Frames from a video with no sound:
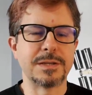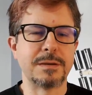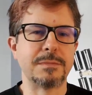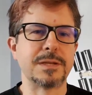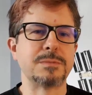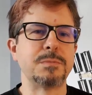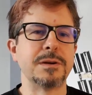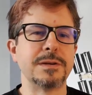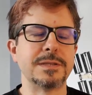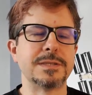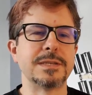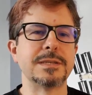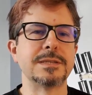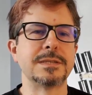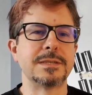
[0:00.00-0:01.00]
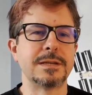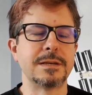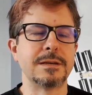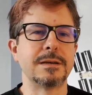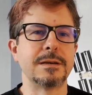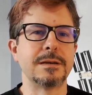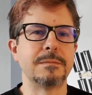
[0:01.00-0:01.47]
experiences
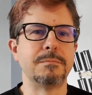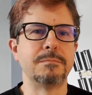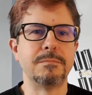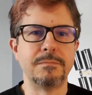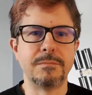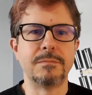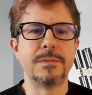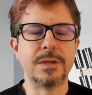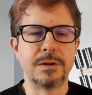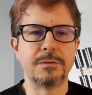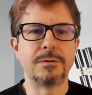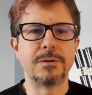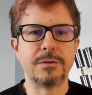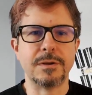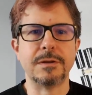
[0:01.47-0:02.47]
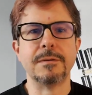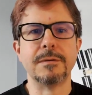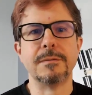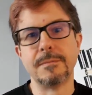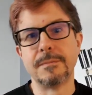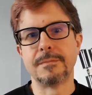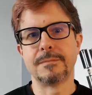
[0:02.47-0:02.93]
good,
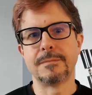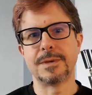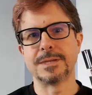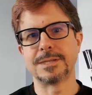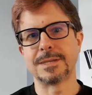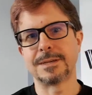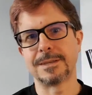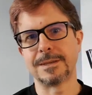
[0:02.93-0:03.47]
basically?